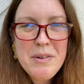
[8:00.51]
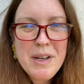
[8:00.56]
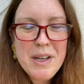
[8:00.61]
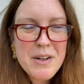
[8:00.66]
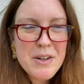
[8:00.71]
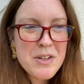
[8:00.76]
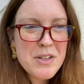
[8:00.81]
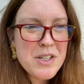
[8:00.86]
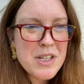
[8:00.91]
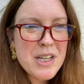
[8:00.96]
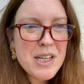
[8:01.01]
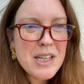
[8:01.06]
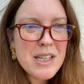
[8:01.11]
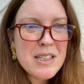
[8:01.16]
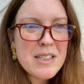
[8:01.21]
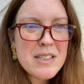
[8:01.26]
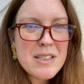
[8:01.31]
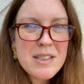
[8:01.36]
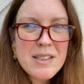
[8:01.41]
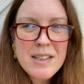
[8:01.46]
energy.
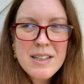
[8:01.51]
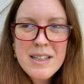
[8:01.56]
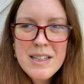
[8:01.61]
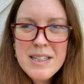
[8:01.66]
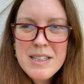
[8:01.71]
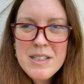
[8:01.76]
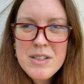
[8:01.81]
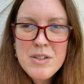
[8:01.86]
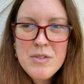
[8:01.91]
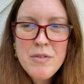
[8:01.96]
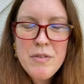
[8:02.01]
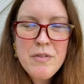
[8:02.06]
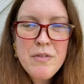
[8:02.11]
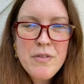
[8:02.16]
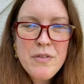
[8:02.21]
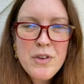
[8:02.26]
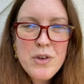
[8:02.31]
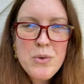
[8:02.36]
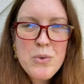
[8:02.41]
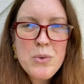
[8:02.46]
It's it's
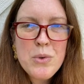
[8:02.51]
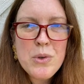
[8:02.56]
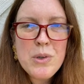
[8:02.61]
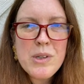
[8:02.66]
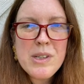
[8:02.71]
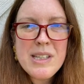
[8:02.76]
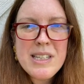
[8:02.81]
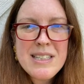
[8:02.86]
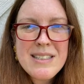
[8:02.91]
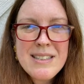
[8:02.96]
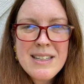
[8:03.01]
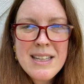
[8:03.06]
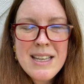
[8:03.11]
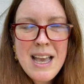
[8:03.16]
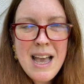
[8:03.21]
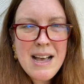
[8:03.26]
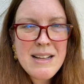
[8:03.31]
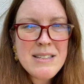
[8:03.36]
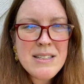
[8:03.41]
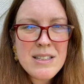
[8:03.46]
fuel, it's
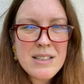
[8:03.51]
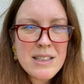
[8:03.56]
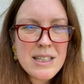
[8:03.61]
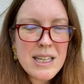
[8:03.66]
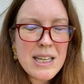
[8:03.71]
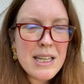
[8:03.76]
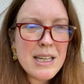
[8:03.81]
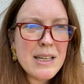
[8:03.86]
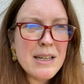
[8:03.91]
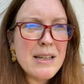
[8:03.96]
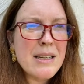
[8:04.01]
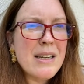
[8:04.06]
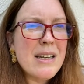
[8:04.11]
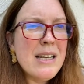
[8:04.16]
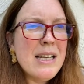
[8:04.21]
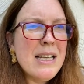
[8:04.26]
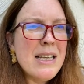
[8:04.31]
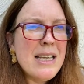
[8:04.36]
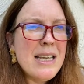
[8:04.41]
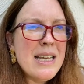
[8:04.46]
gasoline
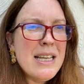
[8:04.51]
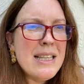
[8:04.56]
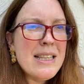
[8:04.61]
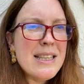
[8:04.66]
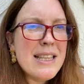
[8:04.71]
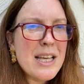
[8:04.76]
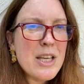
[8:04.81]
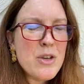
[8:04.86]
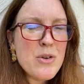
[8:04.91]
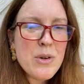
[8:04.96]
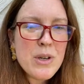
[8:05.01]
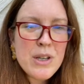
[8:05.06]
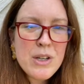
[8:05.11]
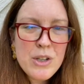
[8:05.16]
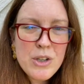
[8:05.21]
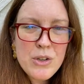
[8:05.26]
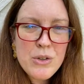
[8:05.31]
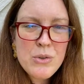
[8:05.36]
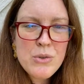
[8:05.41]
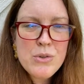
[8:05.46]
that you can
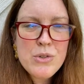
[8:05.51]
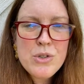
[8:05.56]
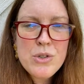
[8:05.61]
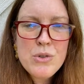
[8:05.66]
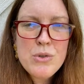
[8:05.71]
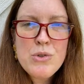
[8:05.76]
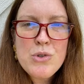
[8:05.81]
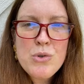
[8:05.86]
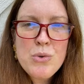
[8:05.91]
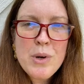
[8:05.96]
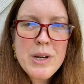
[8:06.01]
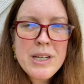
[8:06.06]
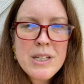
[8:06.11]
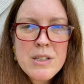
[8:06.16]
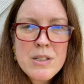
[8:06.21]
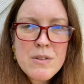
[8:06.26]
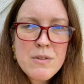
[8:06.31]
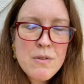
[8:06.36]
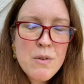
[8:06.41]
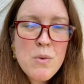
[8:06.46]
use to
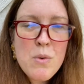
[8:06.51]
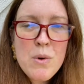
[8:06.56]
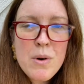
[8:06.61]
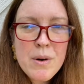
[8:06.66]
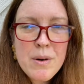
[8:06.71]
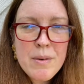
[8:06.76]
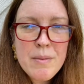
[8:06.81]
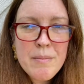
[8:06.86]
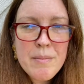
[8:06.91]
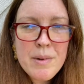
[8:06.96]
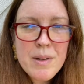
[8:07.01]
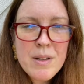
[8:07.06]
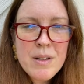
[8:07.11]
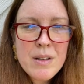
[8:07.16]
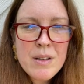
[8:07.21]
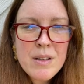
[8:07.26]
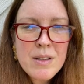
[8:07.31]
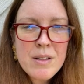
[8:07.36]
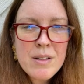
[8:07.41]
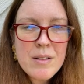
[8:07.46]
transform
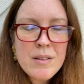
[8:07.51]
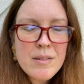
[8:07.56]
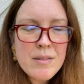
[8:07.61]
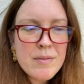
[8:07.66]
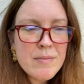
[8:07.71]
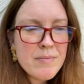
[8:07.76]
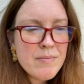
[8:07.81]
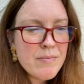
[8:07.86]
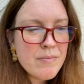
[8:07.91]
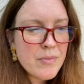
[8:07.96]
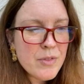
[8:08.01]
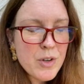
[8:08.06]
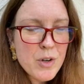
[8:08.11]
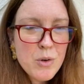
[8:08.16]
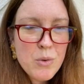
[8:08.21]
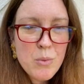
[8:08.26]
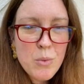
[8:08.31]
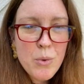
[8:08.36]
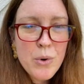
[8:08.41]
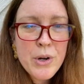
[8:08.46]

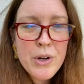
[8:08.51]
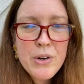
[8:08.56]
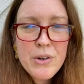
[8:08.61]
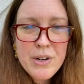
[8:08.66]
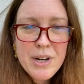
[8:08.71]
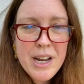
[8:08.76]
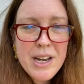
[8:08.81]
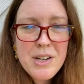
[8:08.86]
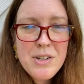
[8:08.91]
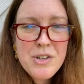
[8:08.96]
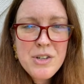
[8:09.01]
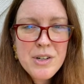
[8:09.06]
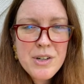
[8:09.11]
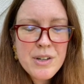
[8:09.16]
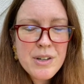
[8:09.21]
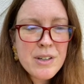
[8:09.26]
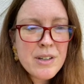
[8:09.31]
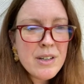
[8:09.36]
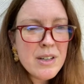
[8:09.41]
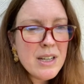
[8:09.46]
your warrior
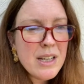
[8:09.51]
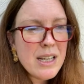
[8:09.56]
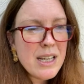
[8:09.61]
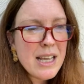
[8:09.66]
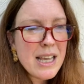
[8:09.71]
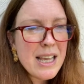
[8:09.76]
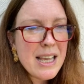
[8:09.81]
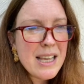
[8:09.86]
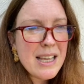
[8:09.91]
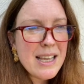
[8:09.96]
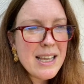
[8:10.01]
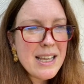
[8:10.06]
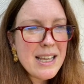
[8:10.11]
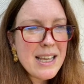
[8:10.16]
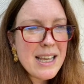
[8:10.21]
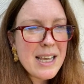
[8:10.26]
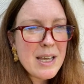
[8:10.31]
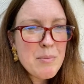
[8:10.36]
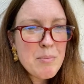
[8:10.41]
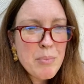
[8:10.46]
nature
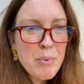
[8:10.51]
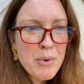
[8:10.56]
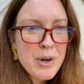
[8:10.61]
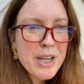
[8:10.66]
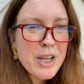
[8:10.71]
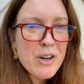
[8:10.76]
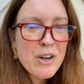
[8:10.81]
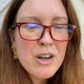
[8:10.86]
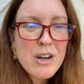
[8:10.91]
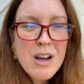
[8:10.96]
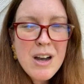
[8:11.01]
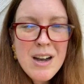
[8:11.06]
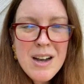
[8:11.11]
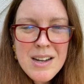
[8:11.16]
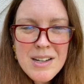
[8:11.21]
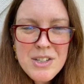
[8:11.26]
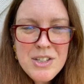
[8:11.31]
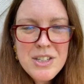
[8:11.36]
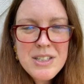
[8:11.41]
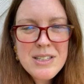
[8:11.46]
and bring your
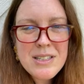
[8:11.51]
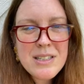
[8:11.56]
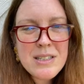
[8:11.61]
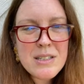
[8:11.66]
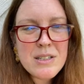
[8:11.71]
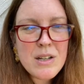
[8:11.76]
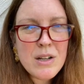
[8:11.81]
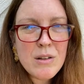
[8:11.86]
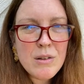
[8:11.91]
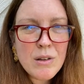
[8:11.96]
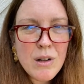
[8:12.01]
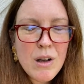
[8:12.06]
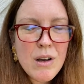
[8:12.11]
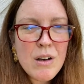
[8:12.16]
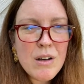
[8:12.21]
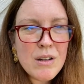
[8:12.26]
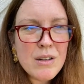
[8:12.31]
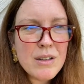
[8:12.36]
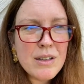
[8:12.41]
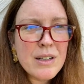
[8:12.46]
consciousness
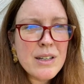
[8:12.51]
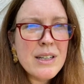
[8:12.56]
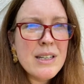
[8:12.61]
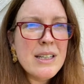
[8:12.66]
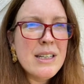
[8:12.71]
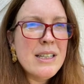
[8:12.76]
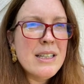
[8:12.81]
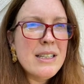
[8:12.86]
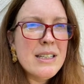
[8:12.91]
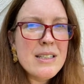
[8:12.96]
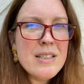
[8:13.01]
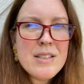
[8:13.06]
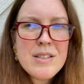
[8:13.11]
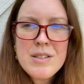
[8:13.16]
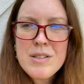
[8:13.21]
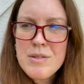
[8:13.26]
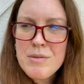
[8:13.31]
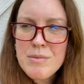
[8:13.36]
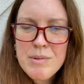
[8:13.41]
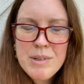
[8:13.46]
along. This
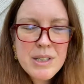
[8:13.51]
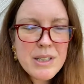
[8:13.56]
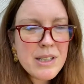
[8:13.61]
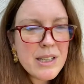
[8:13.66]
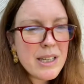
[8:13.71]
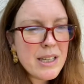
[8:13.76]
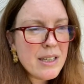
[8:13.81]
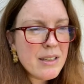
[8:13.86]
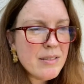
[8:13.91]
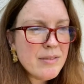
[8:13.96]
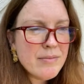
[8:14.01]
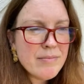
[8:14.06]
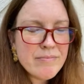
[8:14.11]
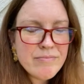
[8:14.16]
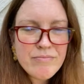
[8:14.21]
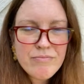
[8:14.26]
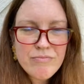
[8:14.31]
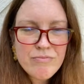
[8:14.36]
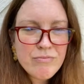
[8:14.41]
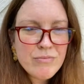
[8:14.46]
is really
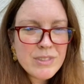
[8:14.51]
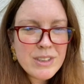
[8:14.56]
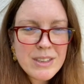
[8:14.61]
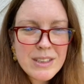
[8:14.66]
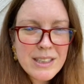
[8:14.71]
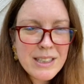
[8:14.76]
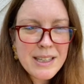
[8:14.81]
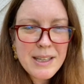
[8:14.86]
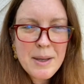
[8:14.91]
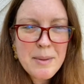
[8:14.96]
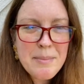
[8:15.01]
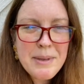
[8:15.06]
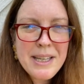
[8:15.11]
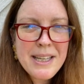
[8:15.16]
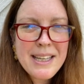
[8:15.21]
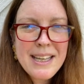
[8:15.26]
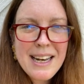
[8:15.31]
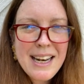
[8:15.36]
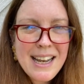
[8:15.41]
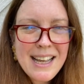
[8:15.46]
yummy.
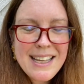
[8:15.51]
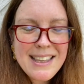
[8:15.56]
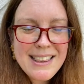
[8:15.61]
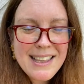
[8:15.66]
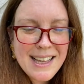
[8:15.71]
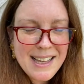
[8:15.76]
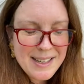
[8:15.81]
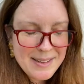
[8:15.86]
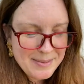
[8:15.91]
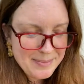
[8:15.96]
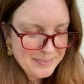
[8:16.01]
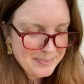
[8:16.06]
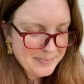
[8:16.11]
I like that.